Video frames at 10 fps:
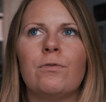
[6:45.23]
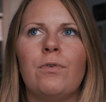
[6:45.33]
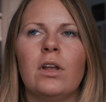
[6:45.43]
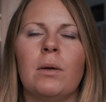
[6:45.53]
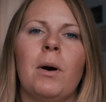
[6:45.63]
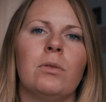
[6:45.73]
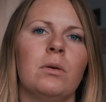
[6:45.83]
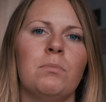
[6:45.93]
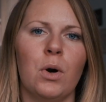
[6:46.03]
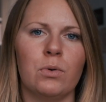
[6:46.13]
thought about
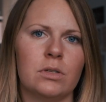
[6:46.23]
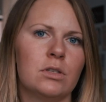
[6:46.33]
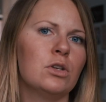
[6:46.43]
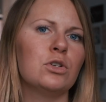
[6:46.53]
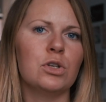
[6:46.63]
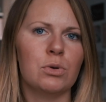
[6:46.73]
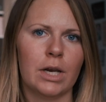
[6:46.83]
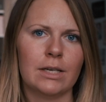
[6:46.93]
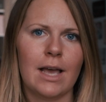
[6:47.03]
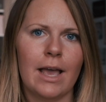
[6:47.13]
the most
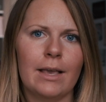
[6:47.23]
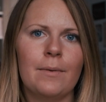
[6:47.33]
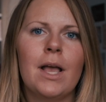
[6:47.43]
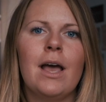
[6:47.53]
during the day.